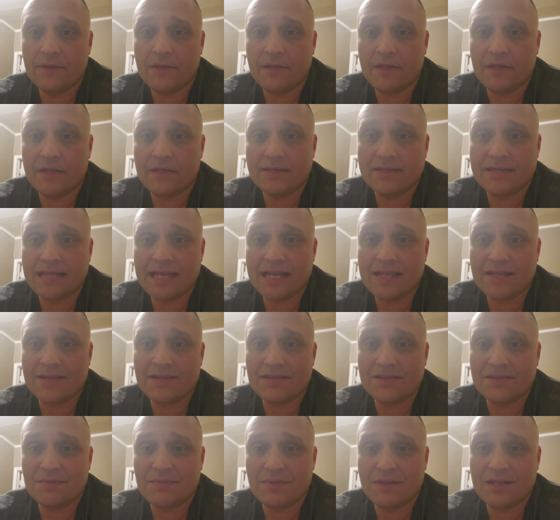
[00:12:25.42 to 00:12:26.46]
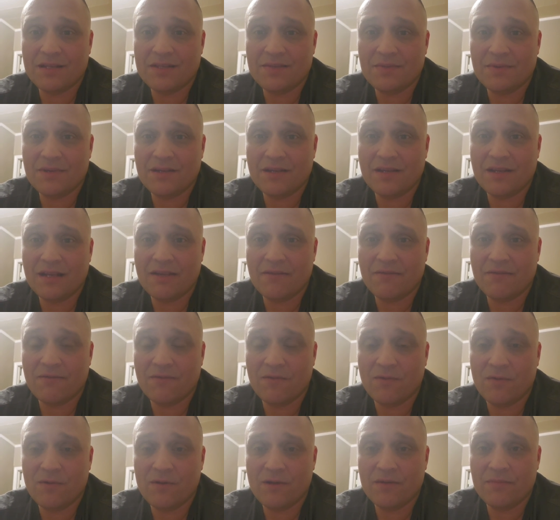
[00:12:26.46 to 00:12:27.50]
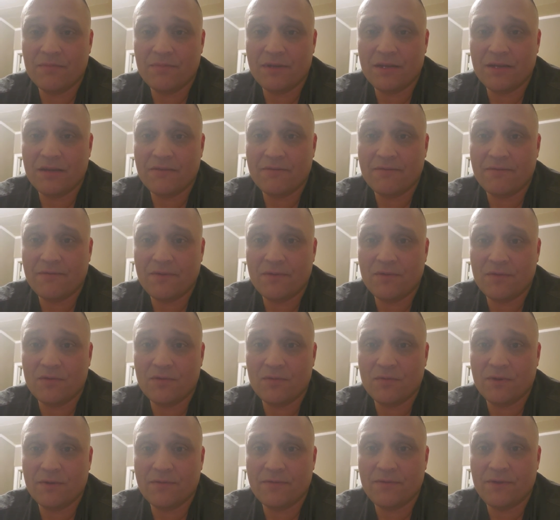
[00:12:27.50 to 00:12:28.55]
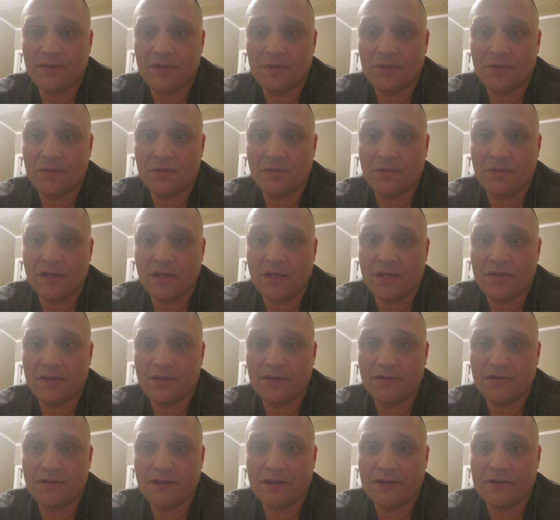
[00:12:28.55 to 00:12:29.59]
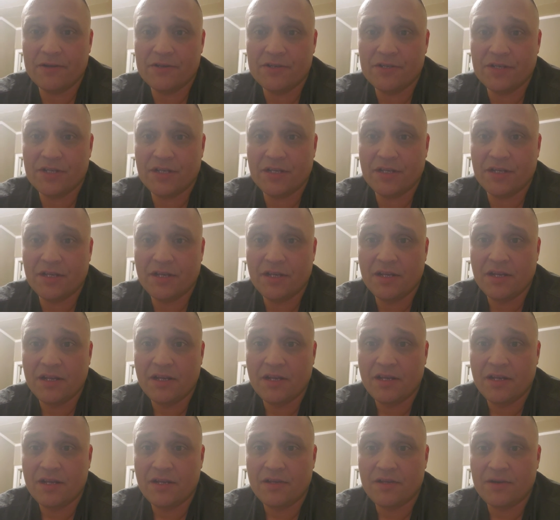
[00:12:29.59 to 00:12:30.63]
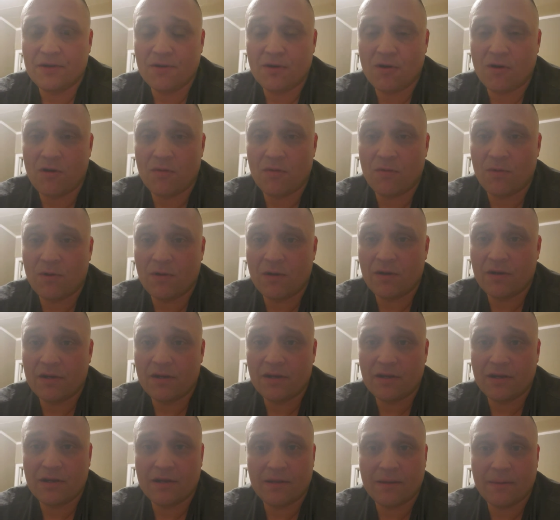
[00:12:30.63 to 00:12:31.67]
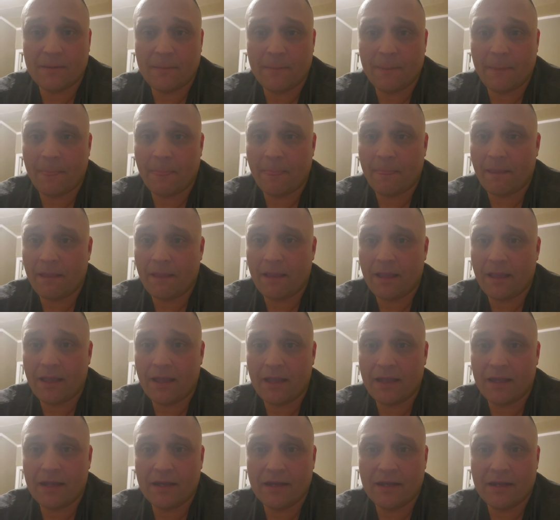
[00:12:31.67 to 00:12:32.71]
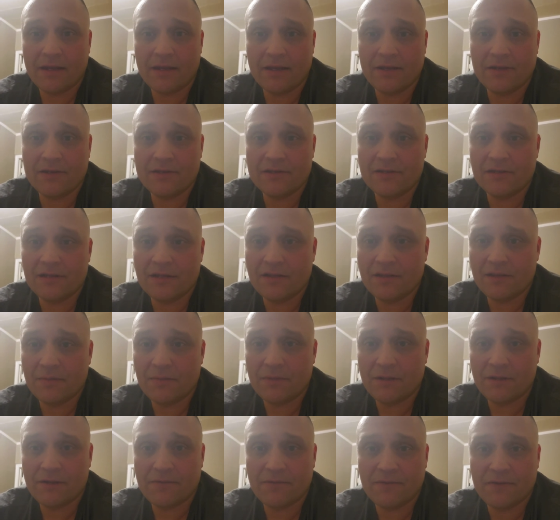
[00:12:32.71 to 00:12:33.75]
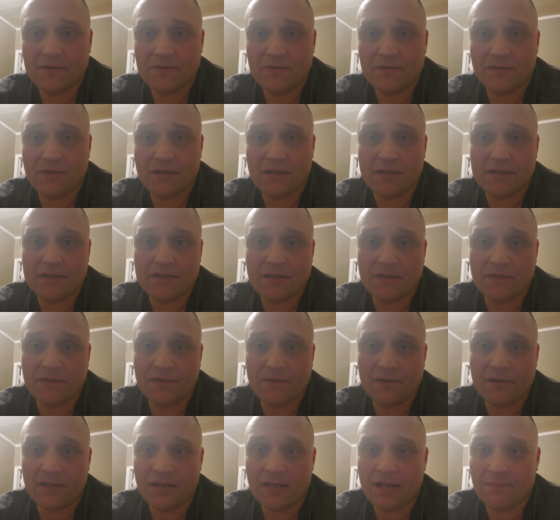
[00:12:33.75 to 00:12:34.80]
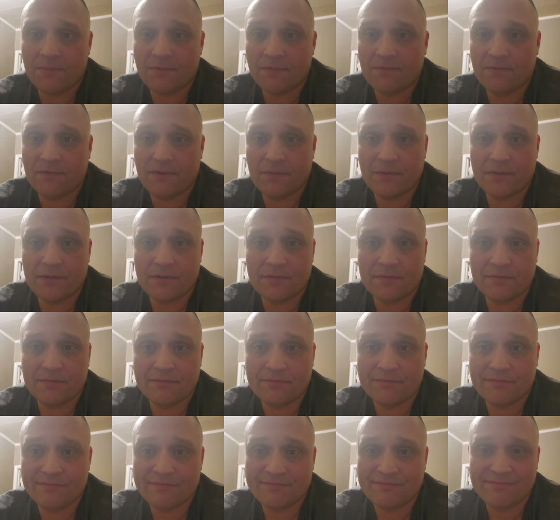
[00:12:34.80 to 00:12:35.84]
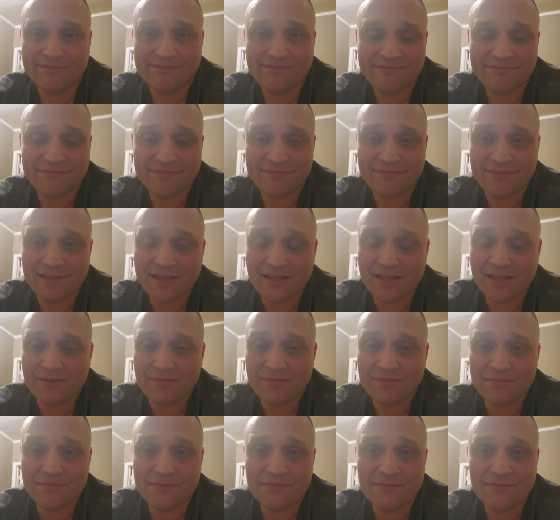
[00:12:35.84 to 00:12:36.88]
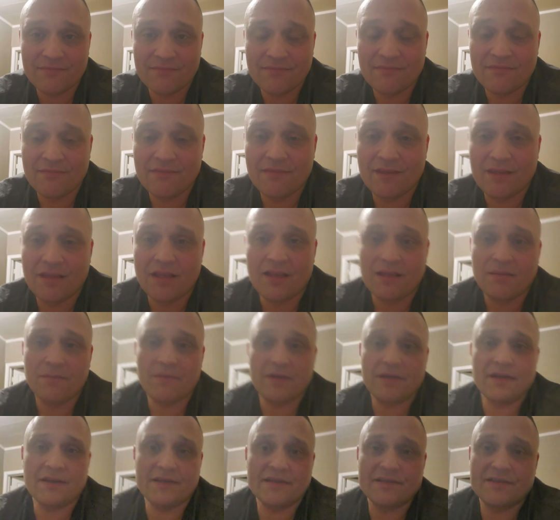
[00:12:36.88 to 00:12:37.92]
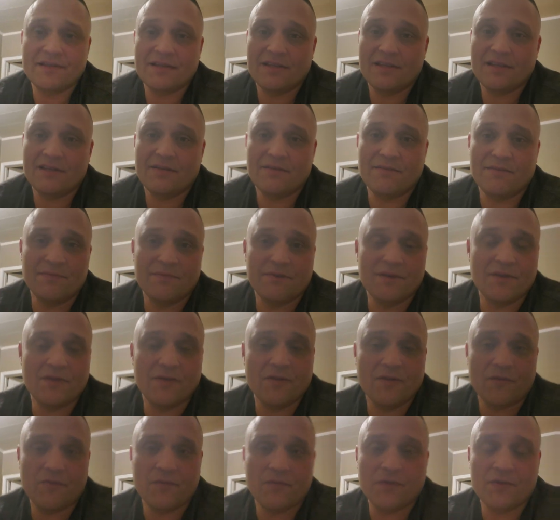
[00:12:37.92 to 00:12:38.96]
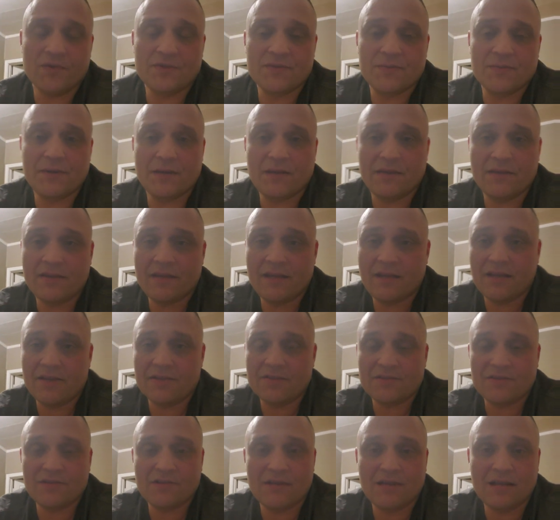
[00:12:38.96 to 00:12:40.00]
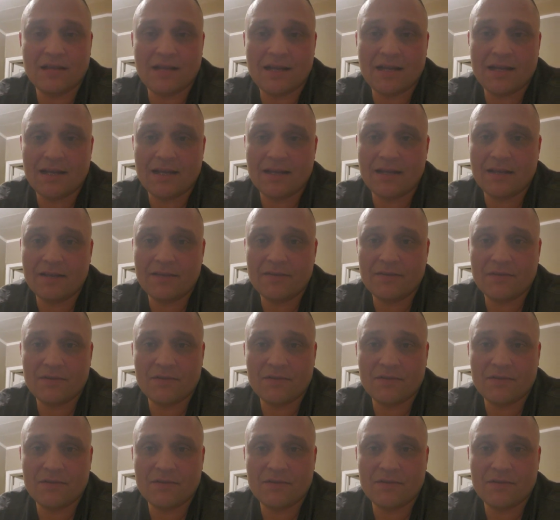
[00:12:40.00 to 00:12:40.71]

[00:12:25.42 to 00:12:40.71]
is that displacement and that void being filled with you and your energy, your hard work, and there's nothing beneficial that's ever going to happen from it. Okay, because then they'll spin things, they'll lie,